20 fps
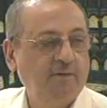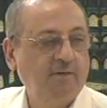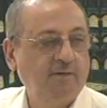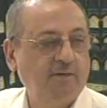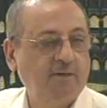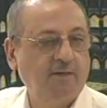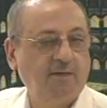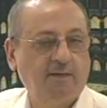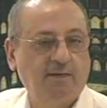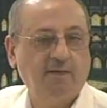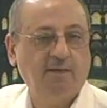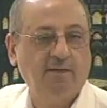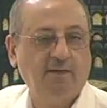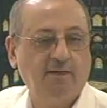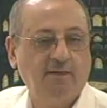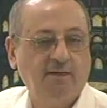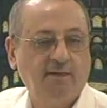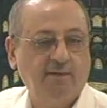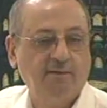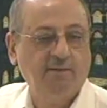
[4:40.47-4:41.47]
uh,
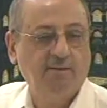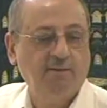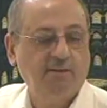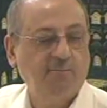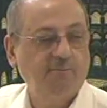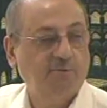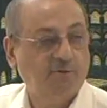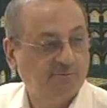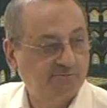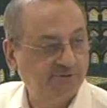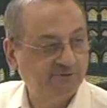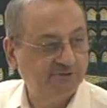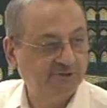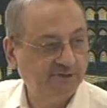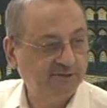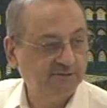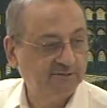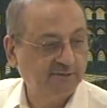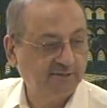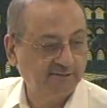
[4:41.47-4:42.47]

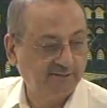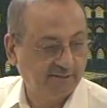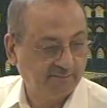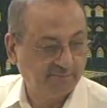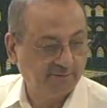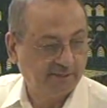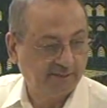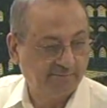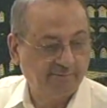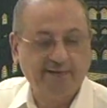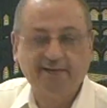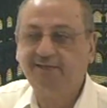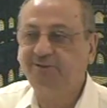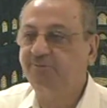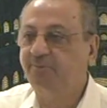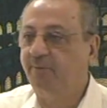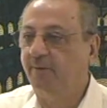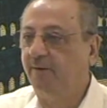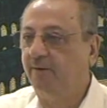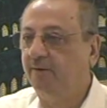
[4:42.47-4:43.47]
proficient and they become
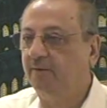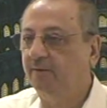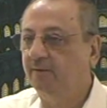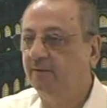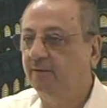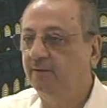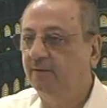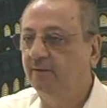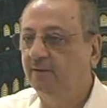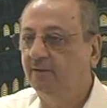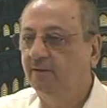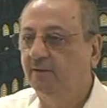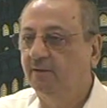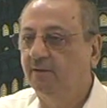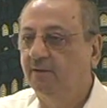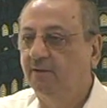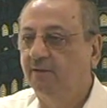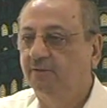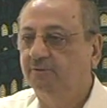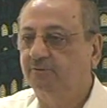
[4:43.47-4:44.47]
expert.
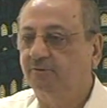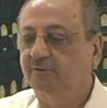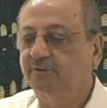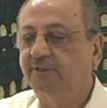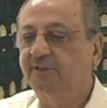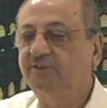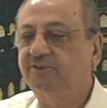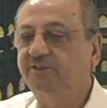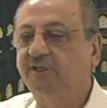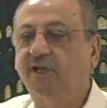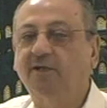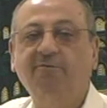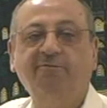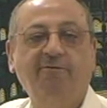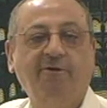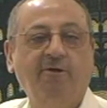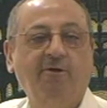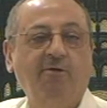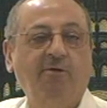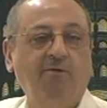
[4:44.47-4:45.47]
So this young
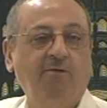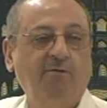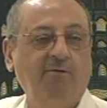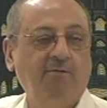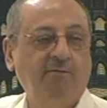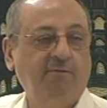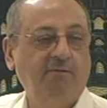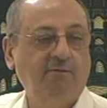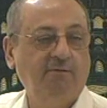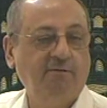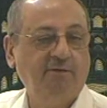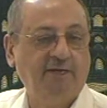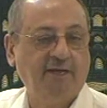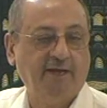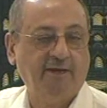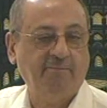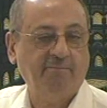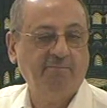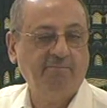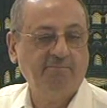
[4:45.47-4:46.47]
fellow
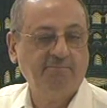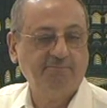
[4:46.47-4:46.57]
came